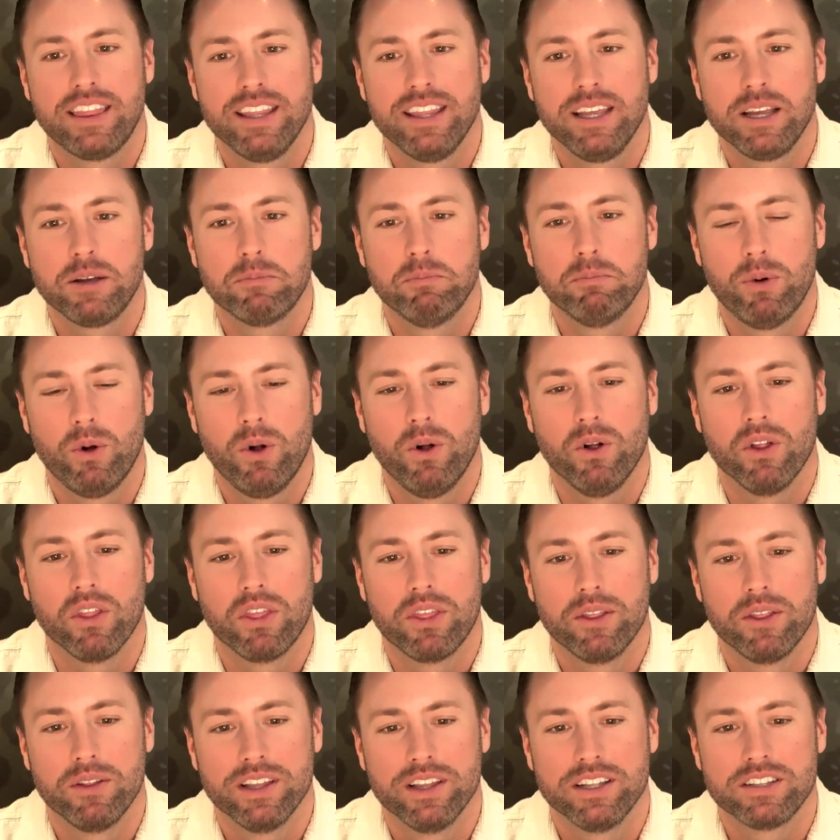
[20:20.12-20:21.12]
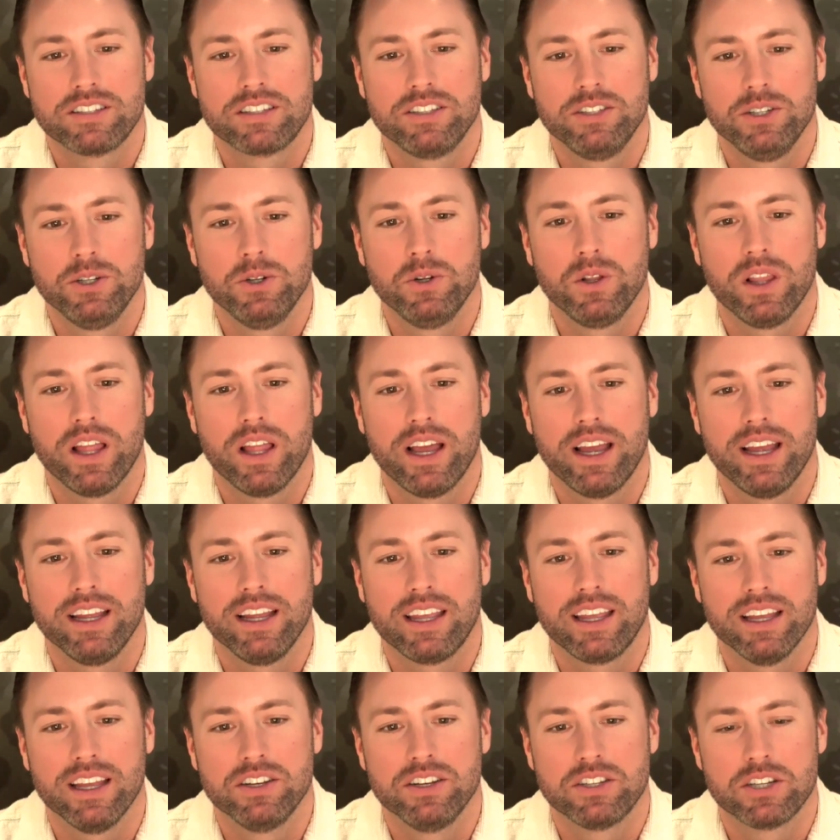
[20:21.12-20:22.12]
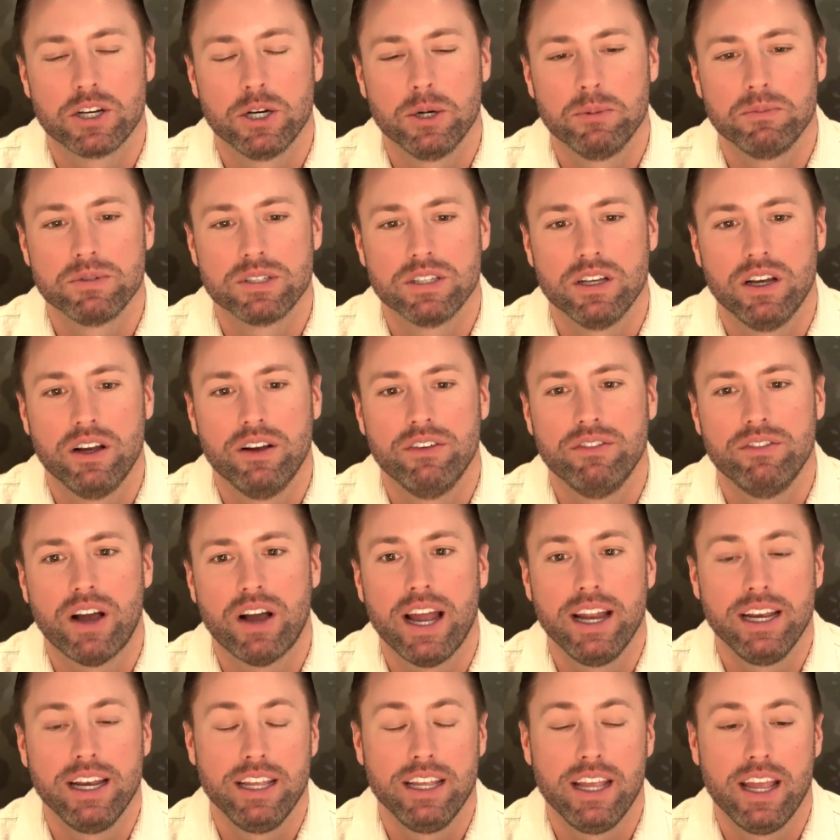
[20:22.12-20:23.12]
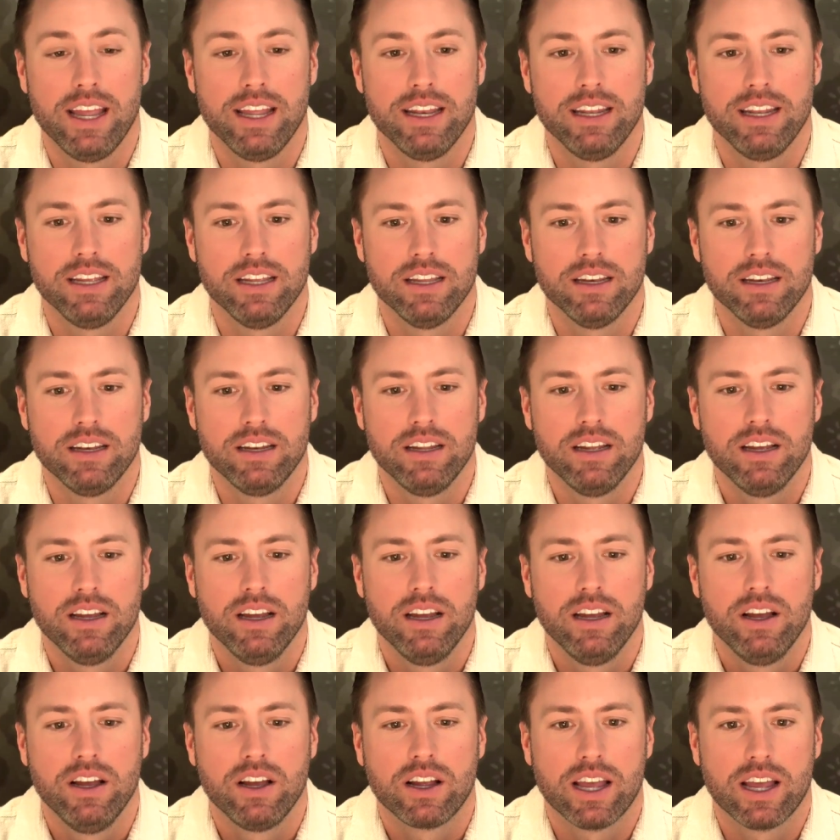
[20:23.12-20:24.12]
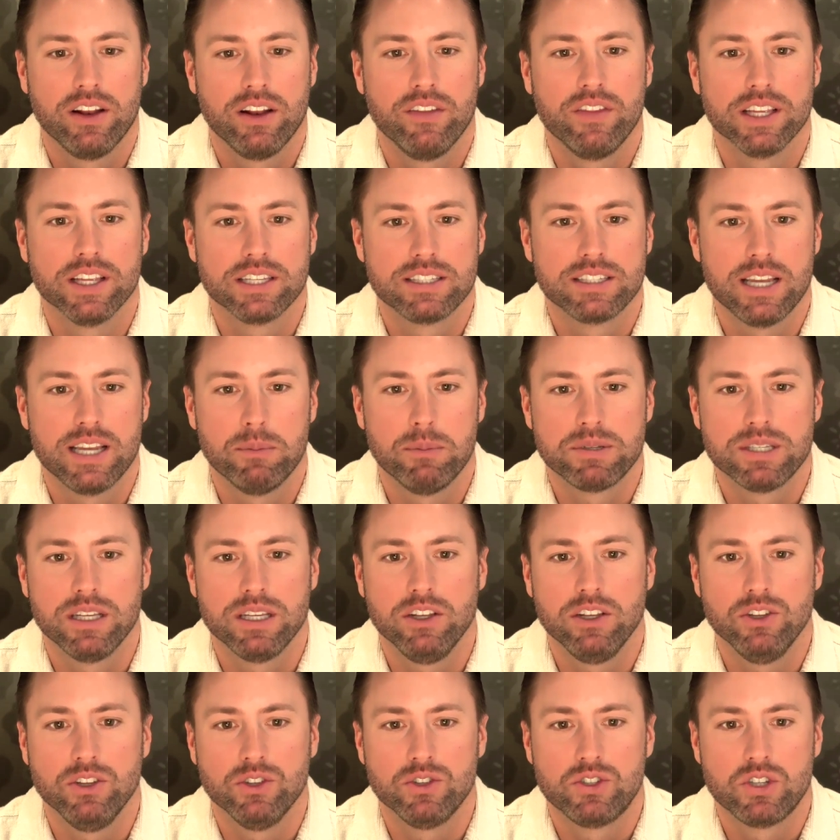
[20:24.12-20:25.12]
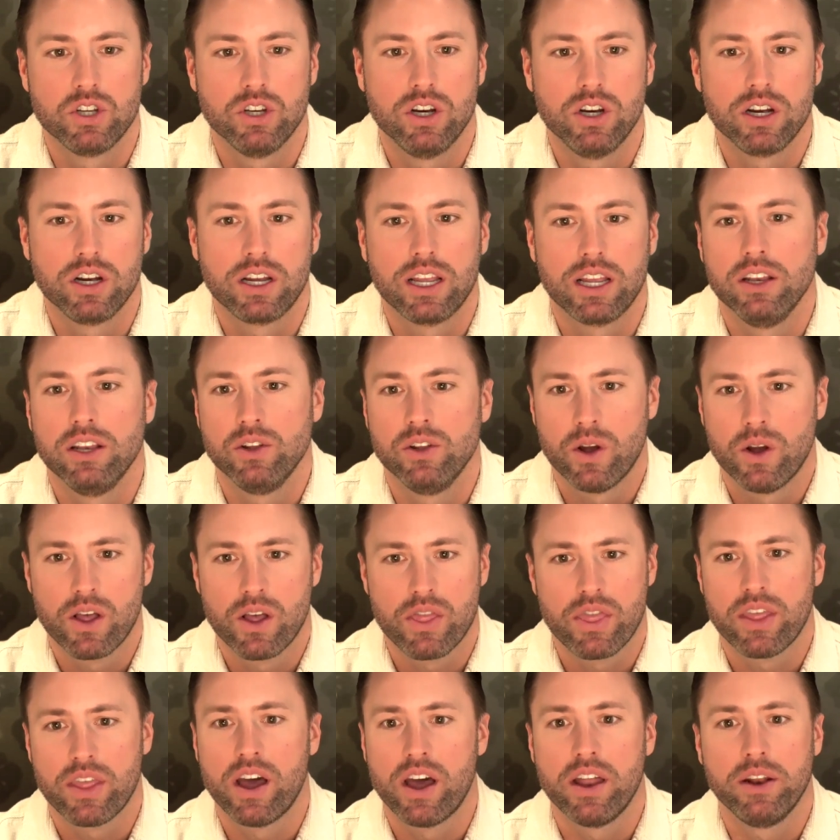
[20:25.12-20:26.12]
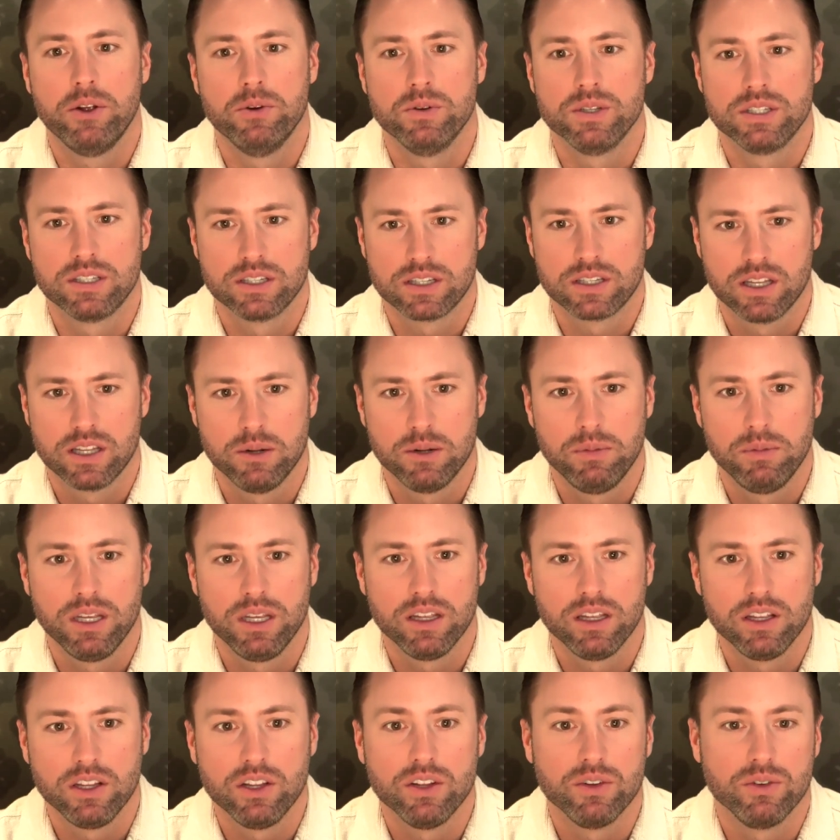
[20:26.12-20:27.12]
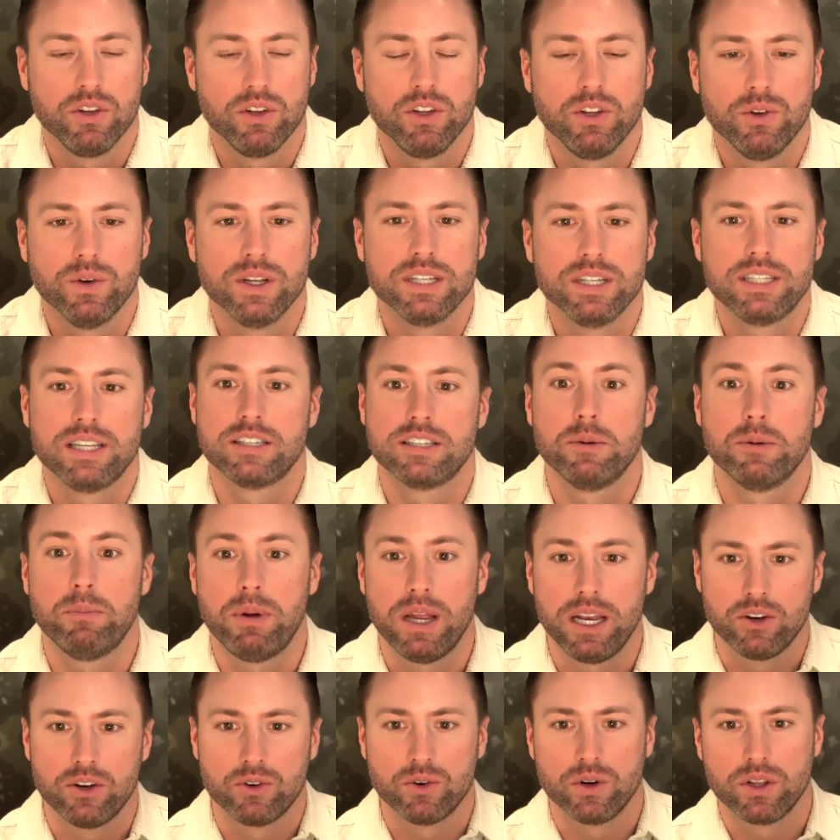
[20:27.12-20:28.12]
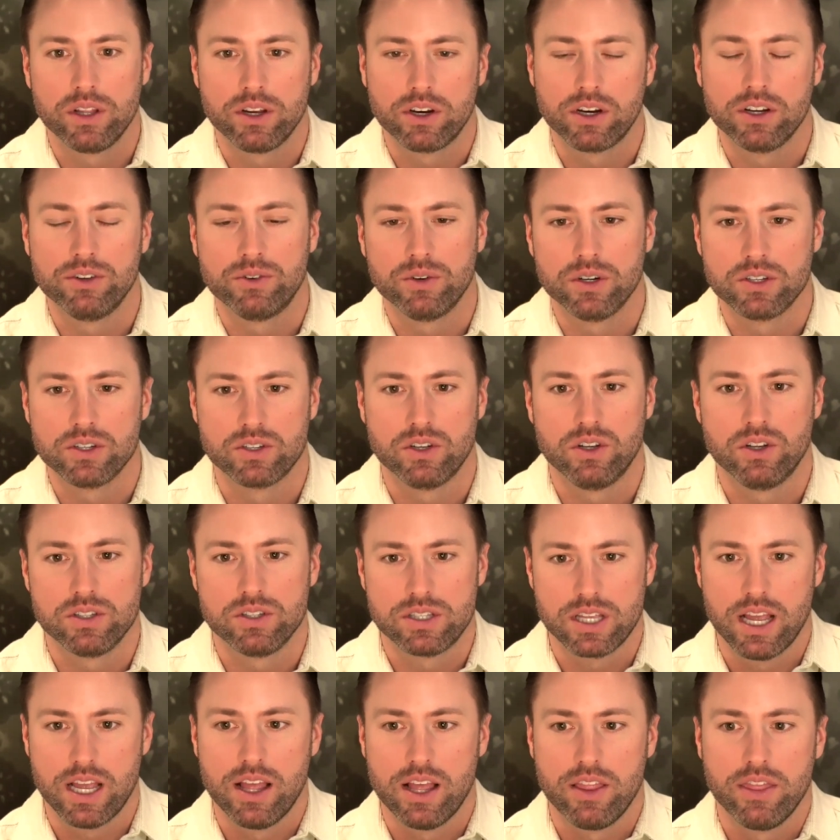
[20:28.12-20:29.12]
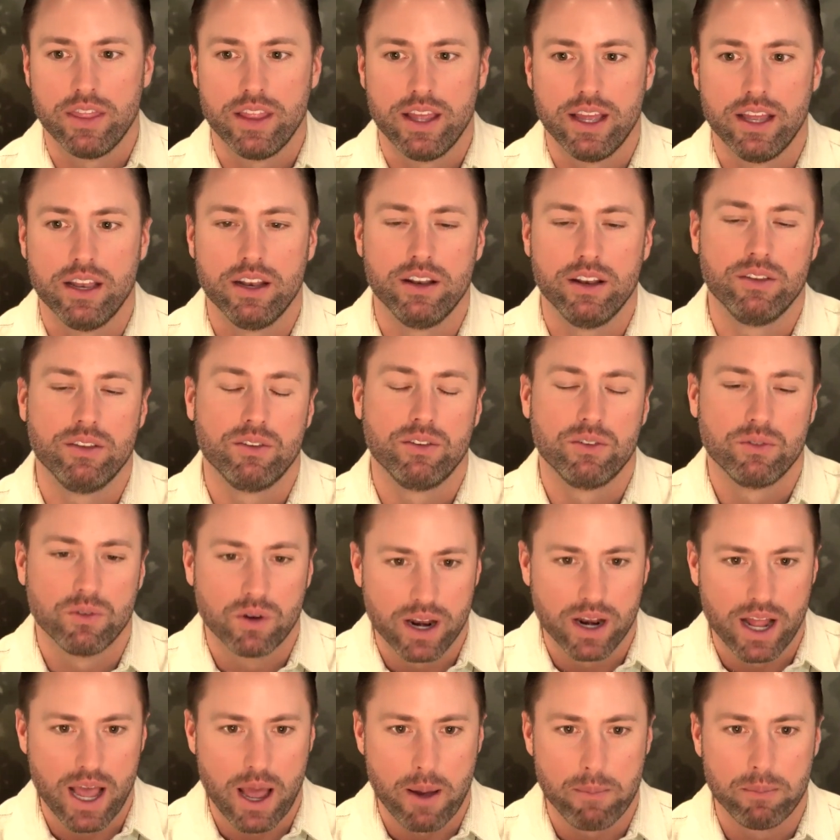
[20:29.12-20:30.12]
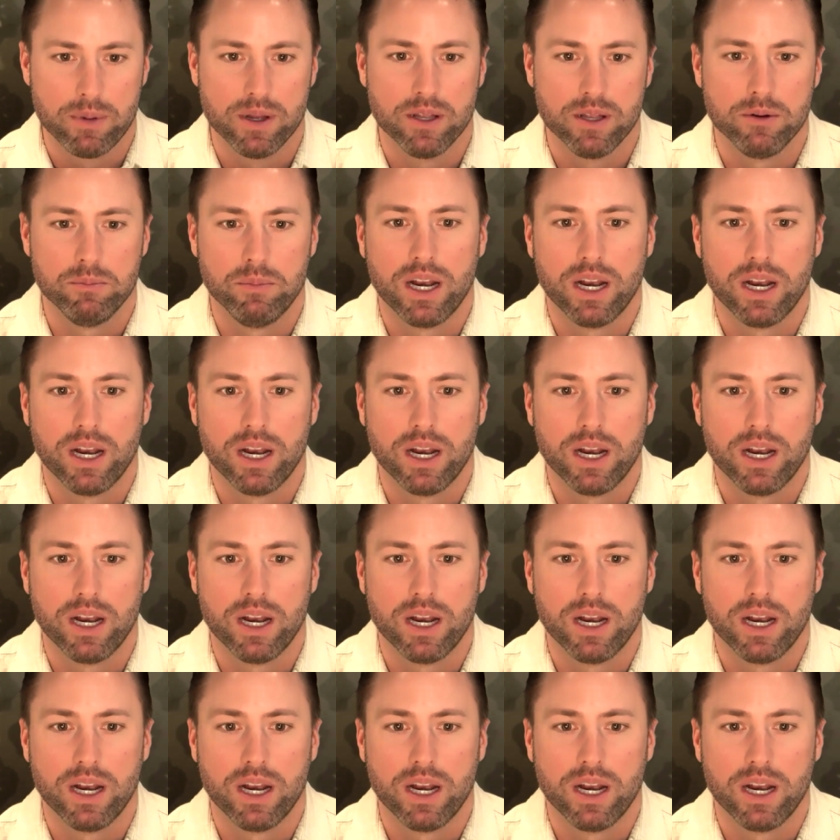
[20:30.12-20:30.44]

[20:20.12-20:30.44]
think both. Let's do like in terms of ideating kind of the steps that you took and you thought it was going to be you anticipated really good results and then what happened.